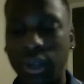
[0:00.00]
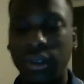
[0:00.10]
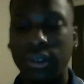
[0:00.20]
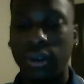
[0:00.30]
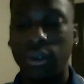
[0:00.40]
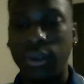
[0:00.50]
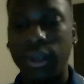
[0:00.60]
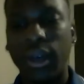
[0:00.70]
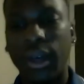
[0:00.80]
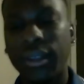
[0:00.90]
So
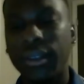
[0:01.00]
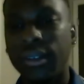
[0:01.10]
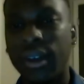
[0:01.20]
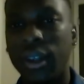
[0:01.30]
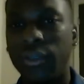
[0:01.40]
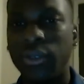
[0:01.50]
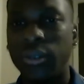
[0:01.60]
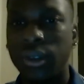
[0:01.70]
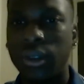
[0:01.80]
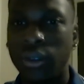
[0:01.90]
yeah, I think that's how they view
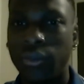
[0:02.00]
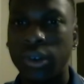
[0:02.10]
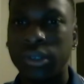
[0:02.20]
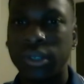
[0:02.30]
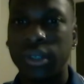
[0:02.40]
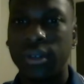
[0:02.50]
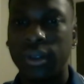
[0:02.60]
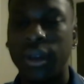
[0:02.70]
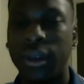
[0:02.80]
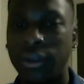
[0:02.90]
Southern University,
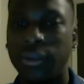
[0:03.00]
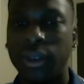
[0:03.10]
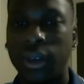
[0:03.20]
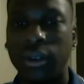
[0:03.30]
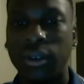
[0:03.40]
like in Louisiana.